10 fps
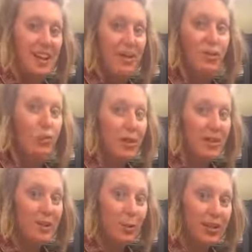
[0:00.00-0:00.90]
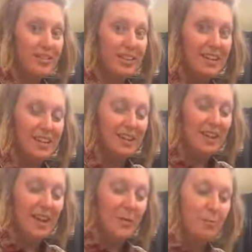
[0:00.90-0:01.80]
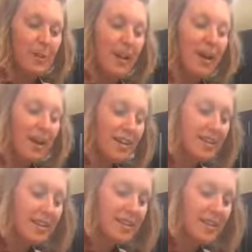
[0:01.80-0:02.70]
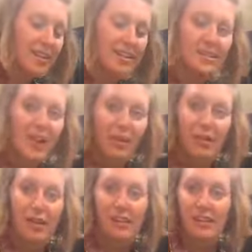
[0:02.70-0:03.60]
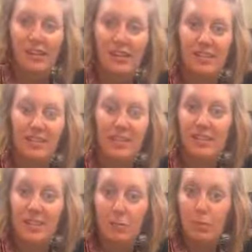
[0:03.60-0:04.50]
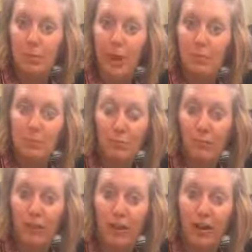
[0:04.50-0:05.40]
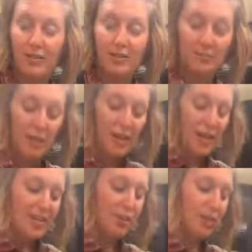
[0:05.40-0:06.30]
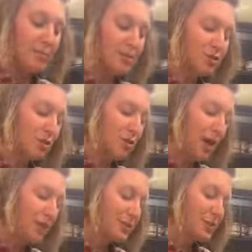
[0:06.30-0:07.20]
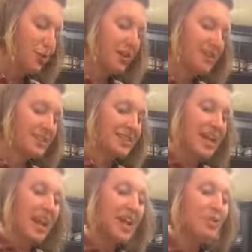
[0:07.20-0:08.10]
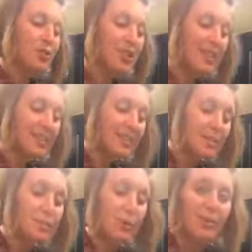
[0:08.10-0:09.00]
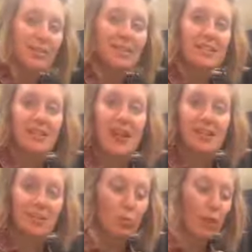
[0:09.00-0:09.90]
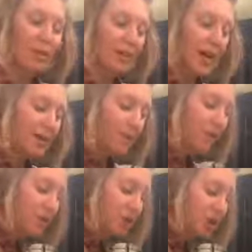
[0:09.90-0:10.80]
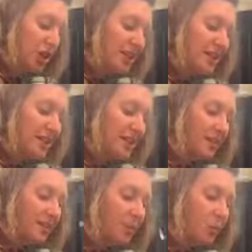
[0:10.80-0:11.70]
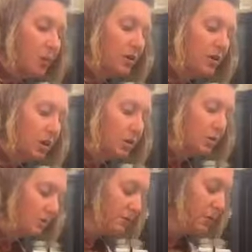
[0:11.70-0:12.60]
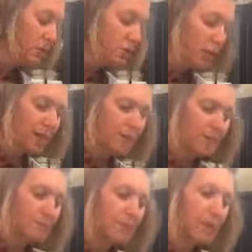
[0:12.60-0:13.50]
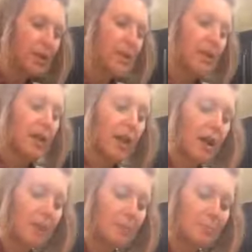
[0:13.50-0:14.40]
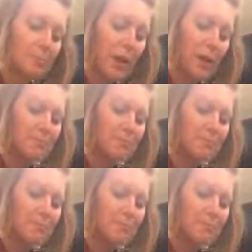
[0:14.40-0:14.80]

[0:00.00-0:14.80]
really quickly because nothing needs to be prepped beforehand. So let me show you how this works. And you can get this both as a set with the knife that you're going to need or alone, your choice. But